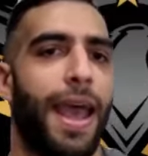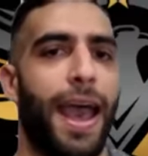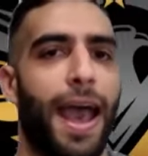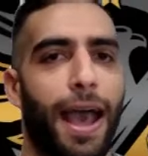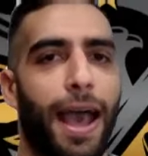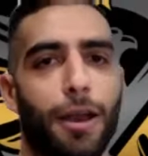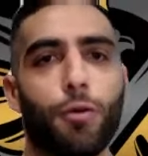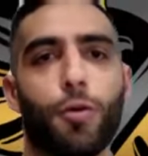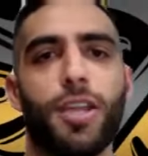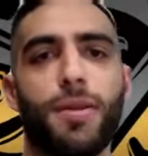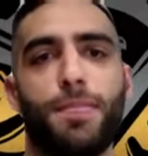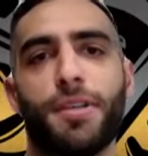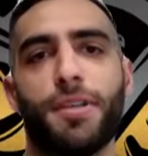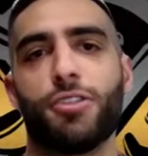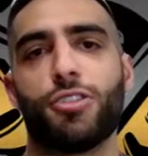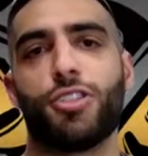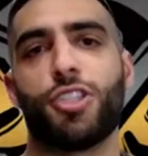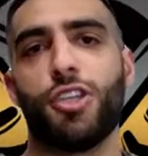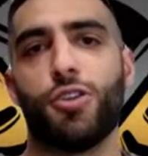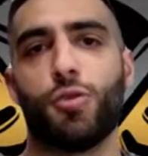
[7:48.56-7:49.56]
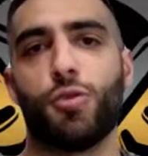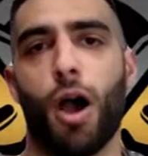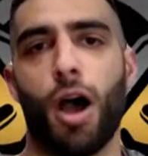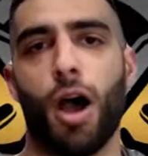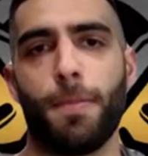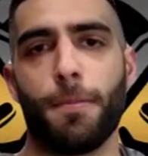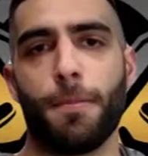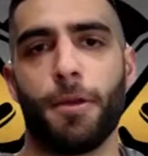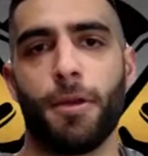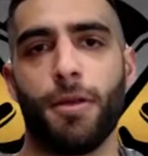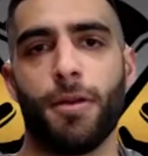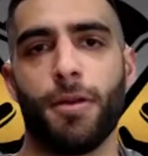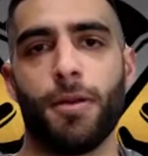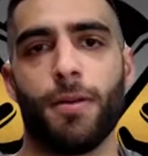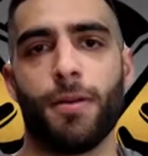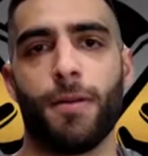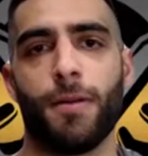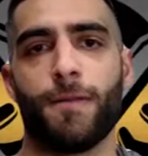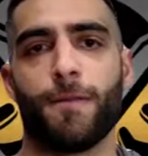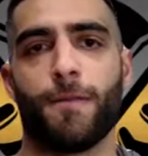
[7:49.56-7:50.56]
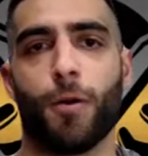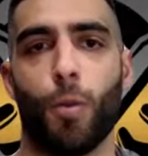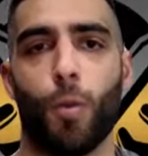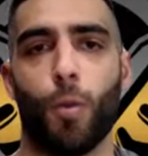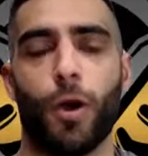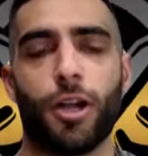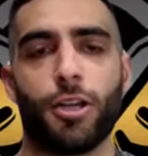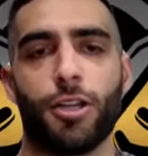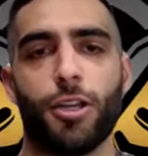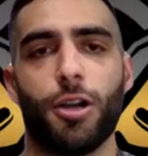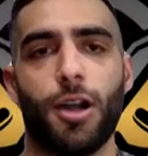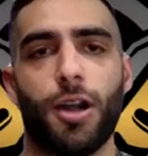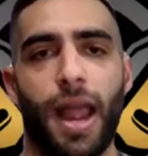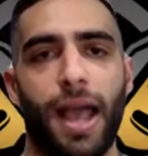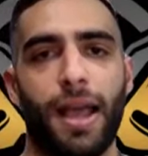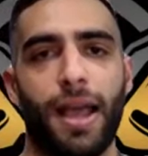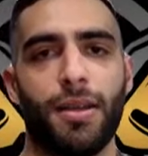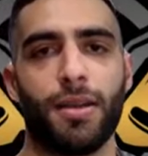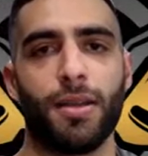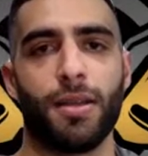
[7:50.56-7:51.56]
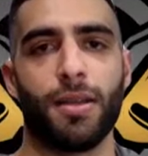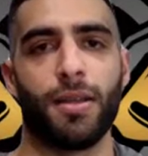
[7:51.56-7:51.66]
How do we build you up from where you're at?